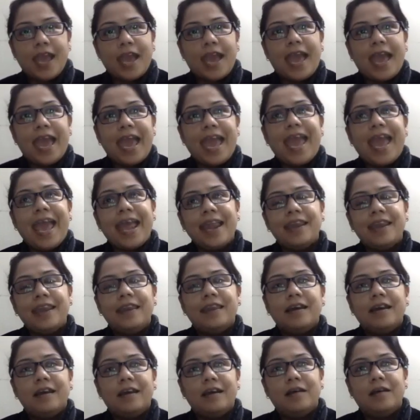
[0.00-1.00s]
And
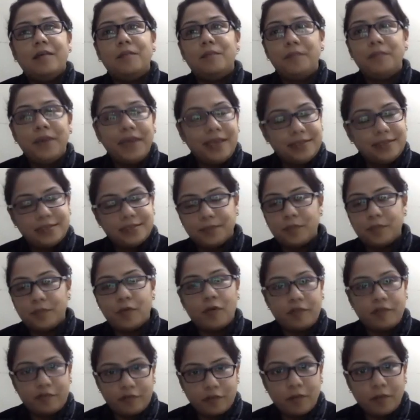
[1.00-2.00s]
a big
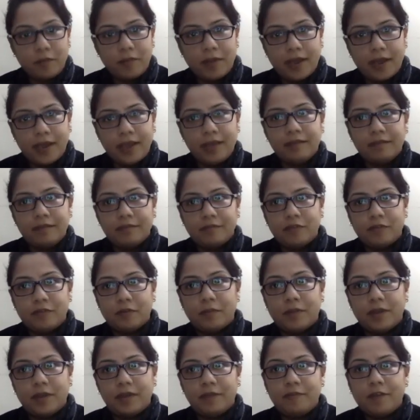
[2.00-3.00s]
support from my
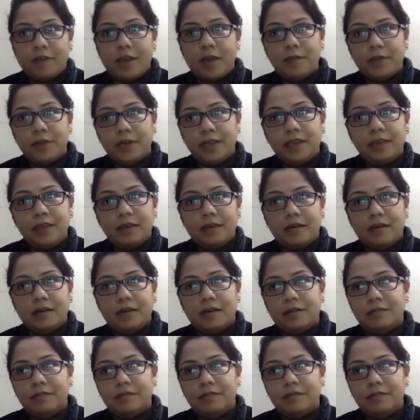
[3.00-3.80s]
family,